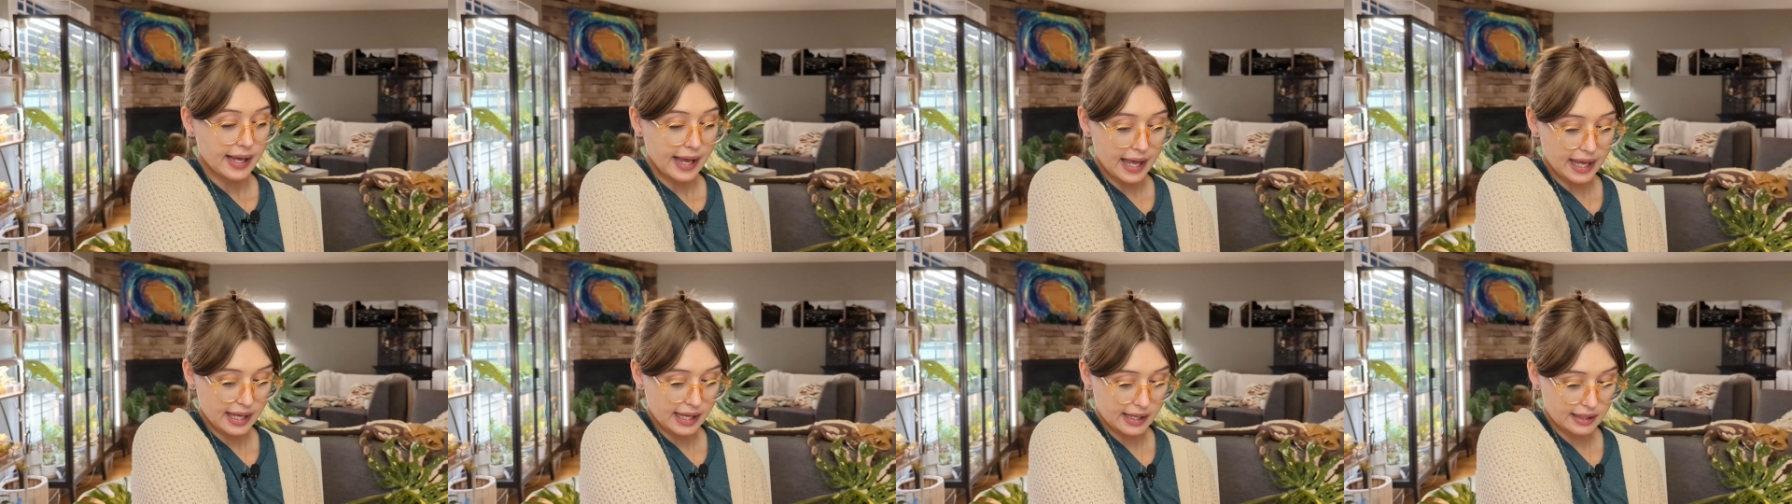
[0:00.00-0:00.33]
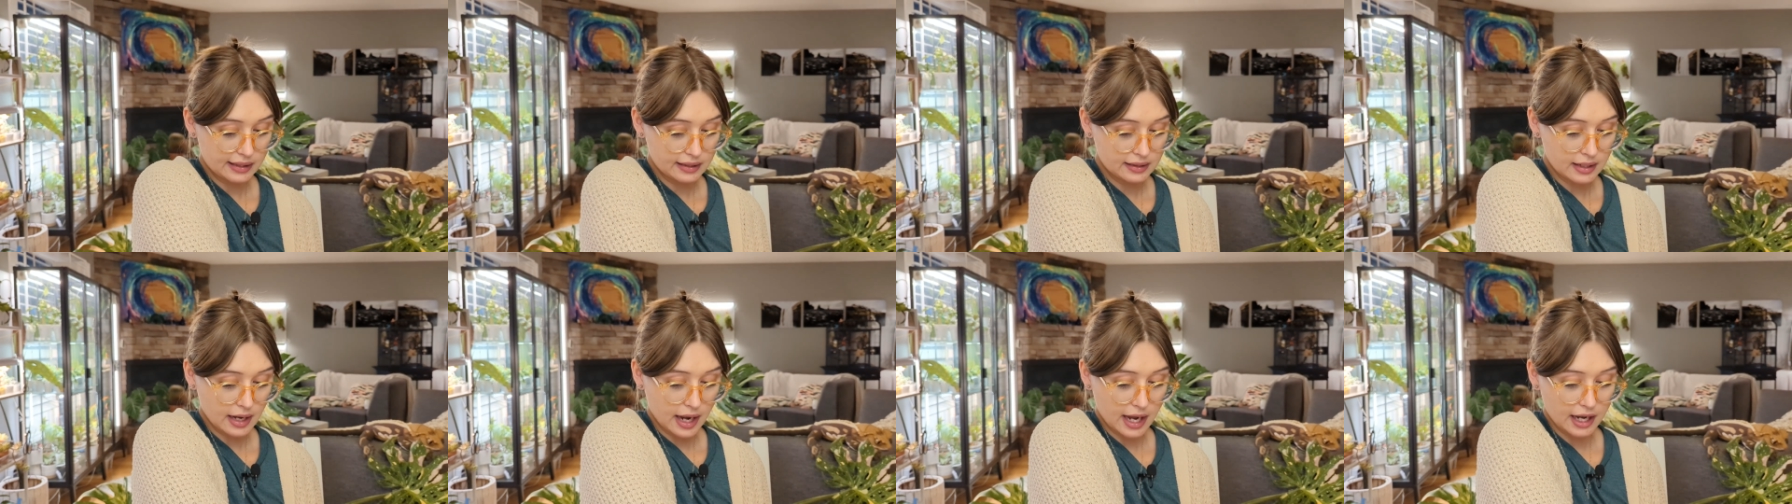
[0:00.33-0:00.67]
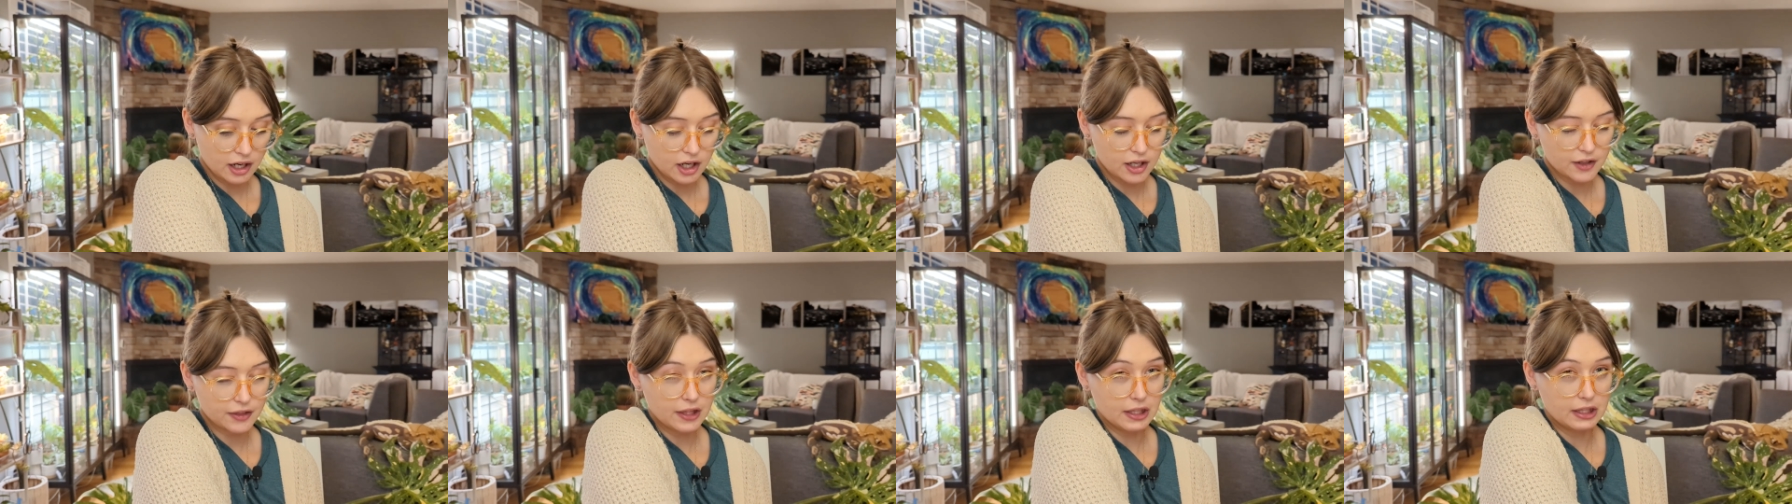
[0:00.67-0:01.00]
and I
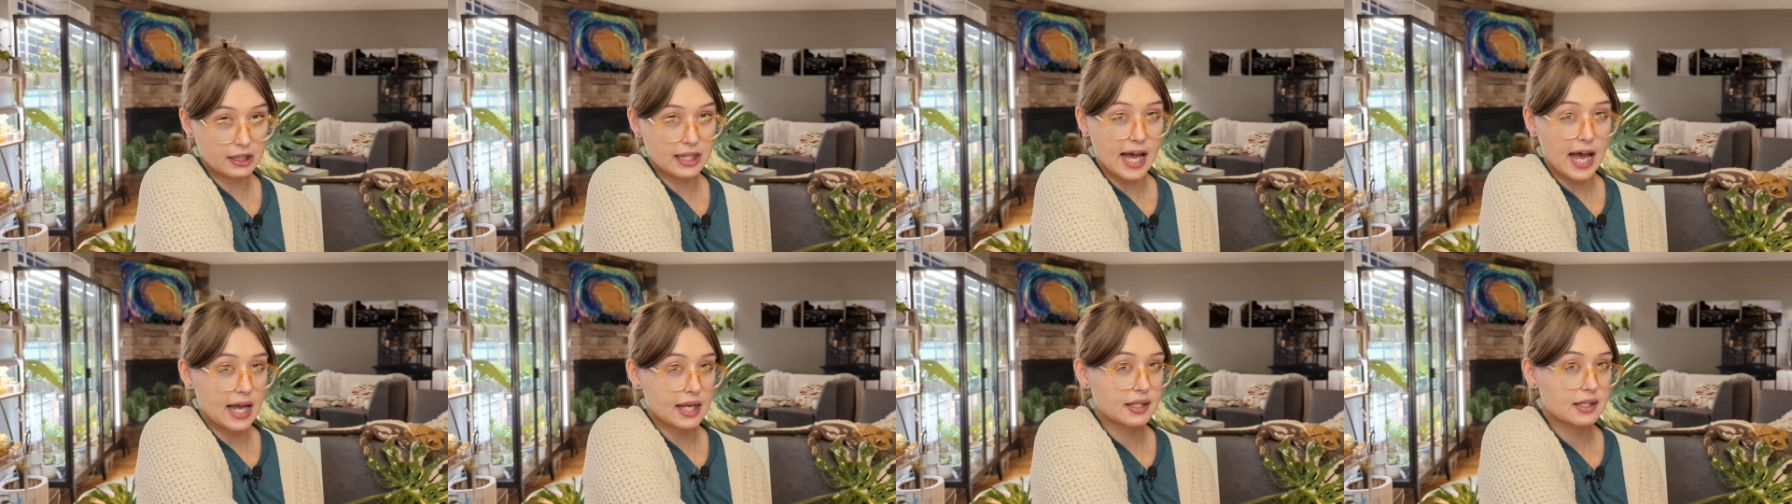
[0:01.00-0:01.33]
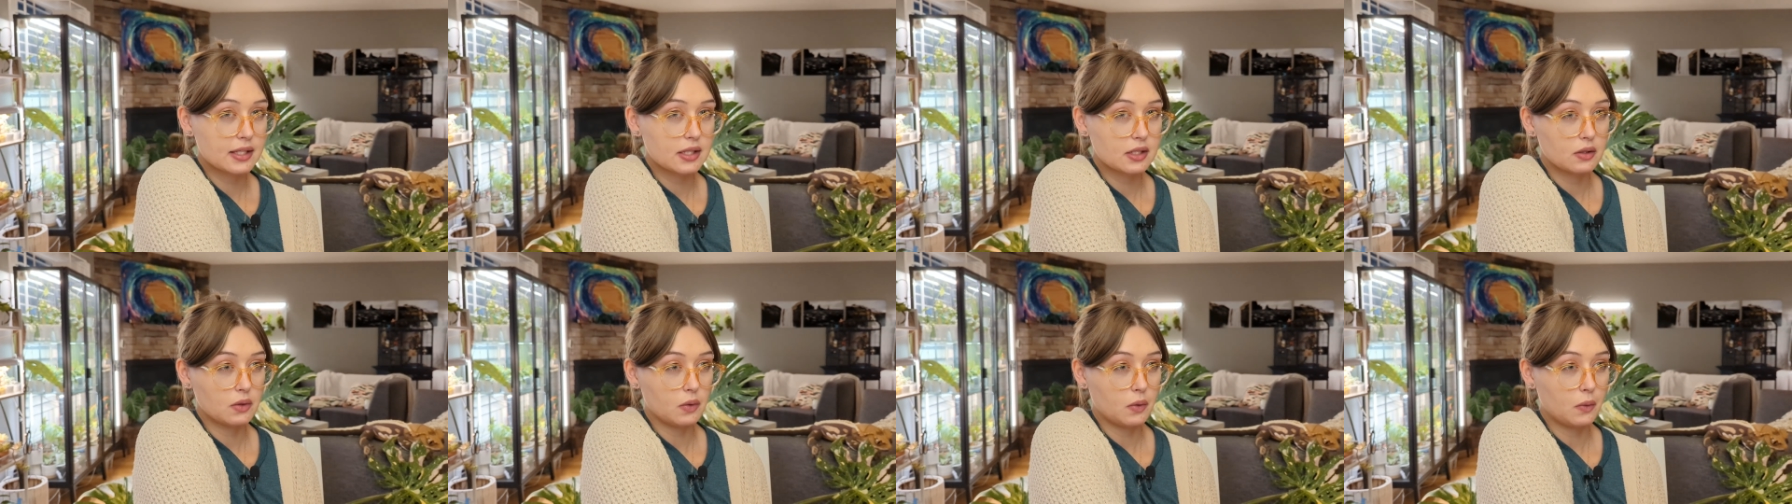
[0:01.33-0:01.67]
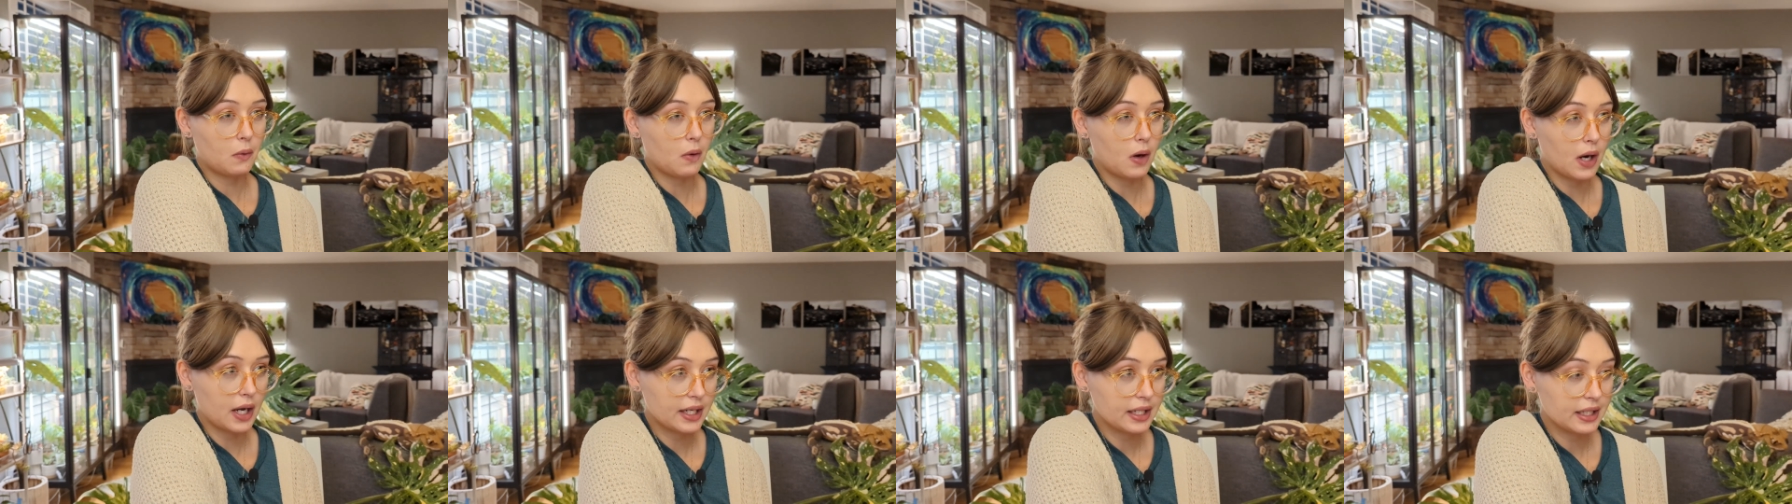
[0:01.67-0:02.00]
got the last
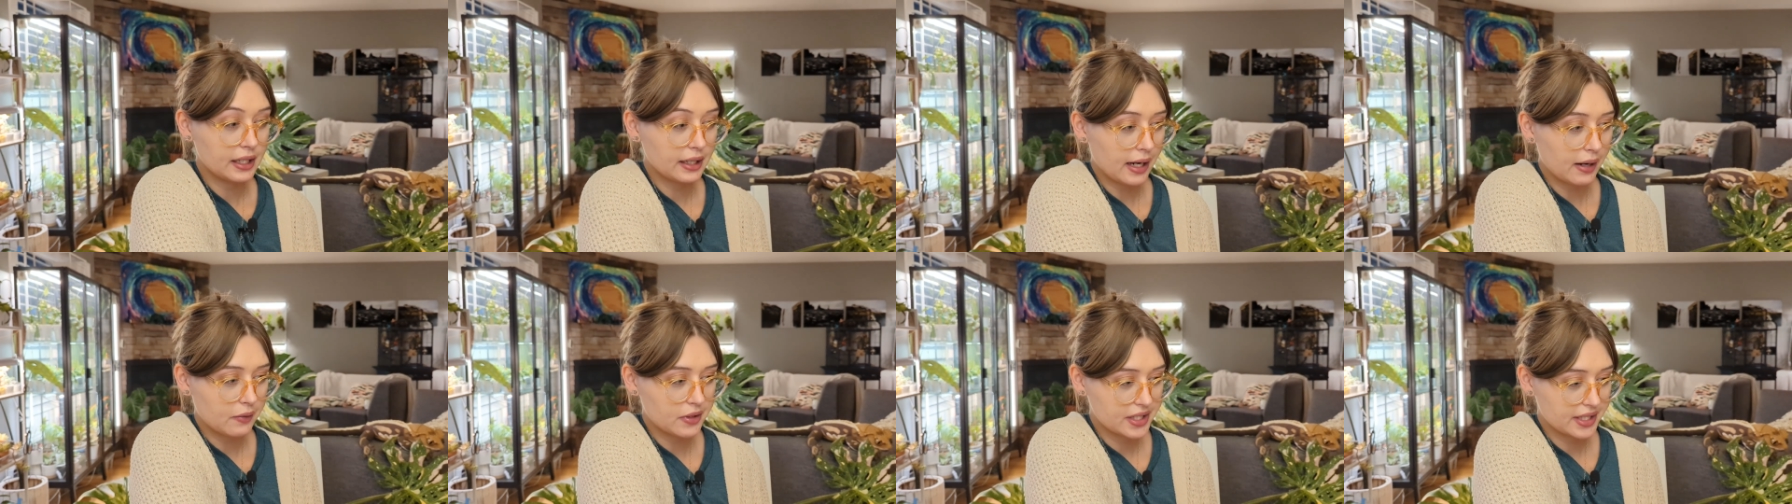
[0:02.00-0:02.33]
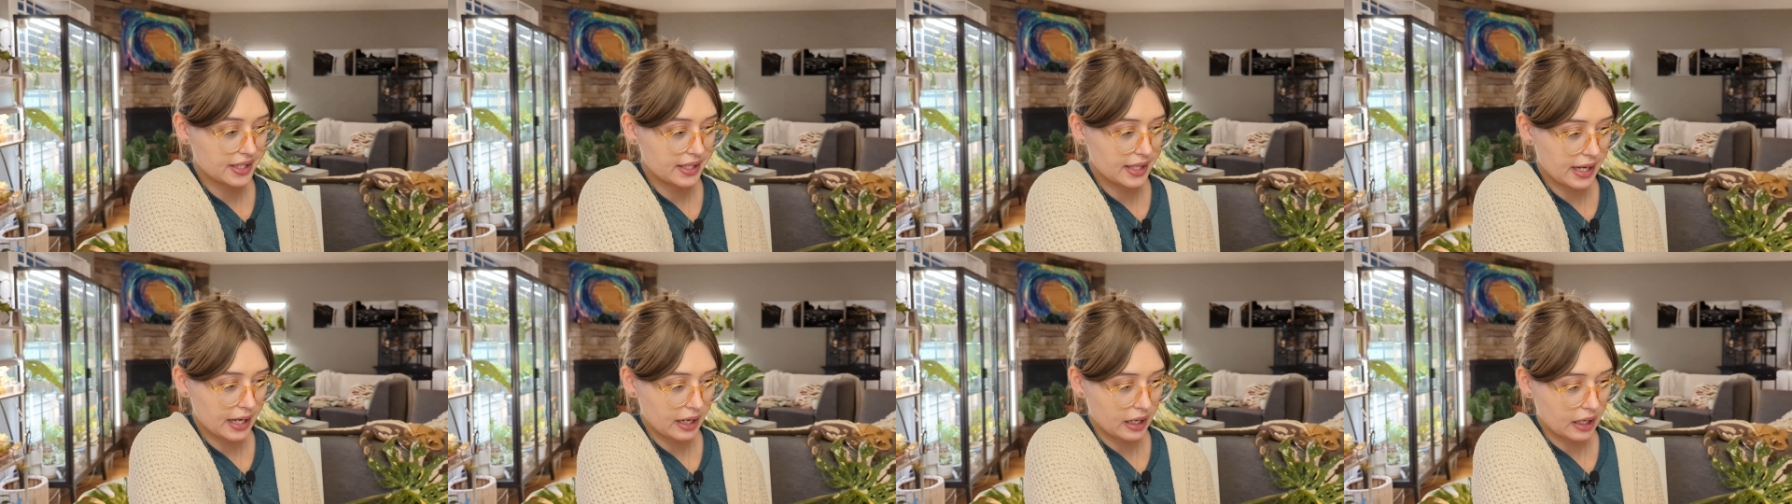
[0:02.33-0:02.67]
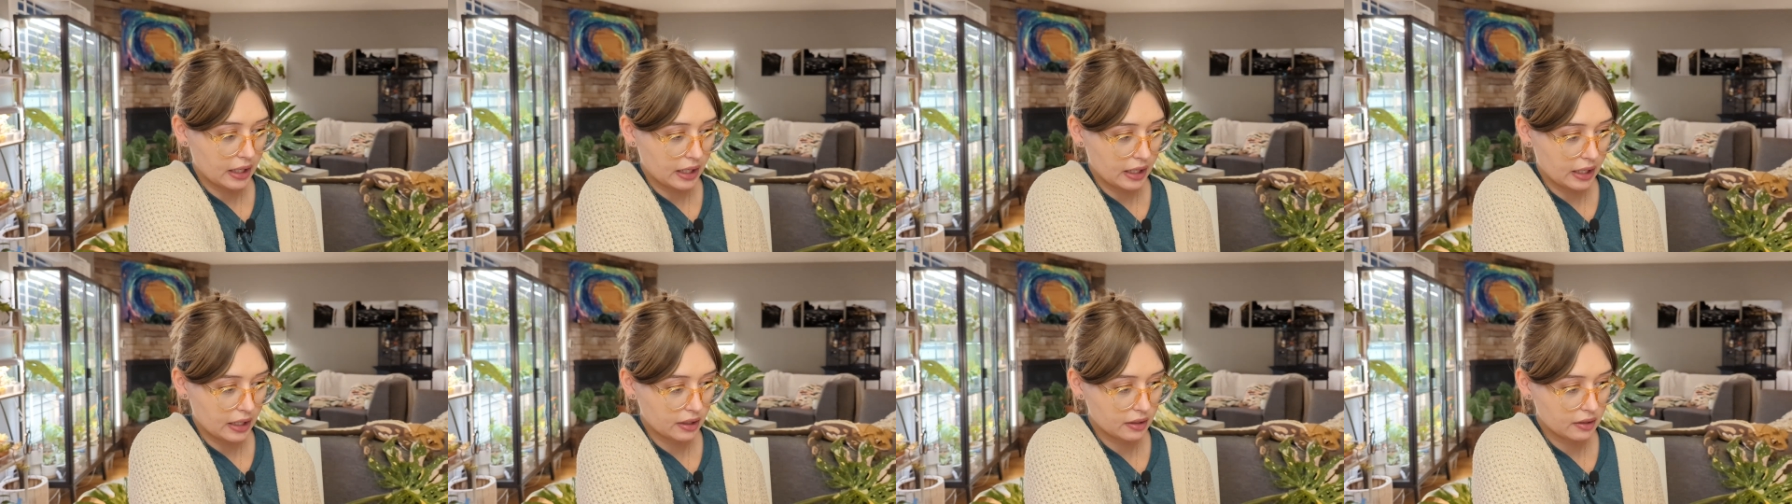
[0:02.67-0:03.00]
one and I was
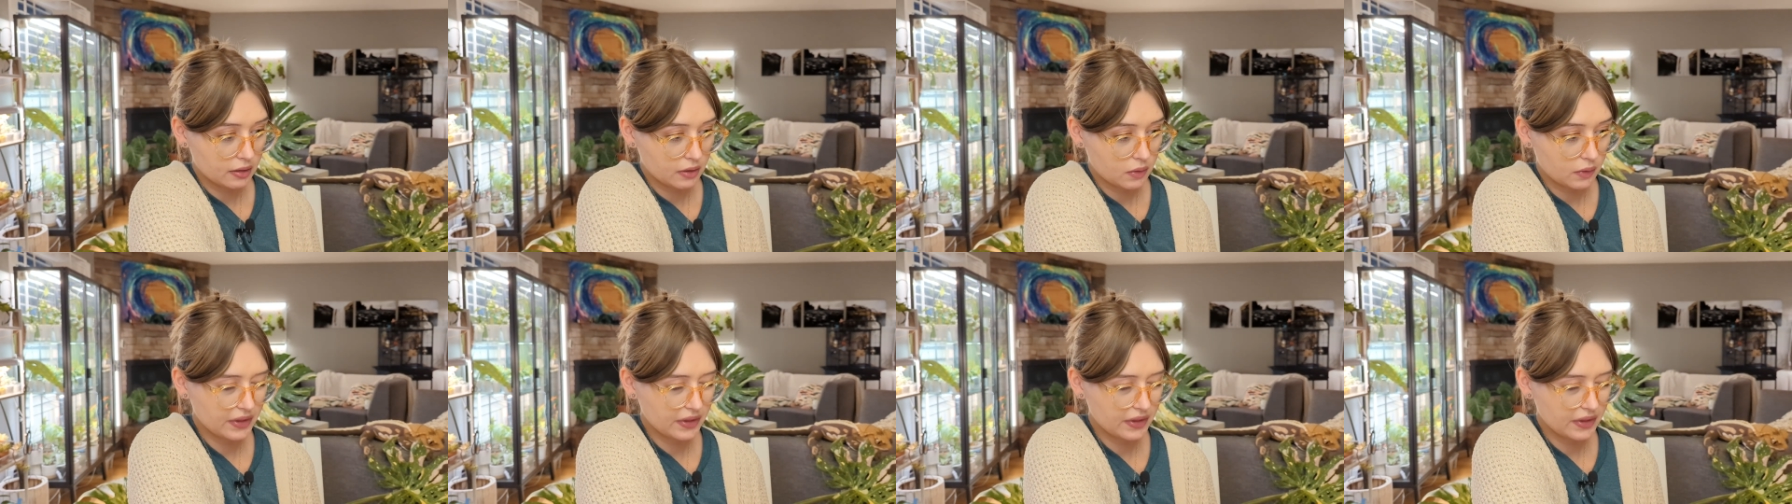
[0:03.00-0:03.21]
there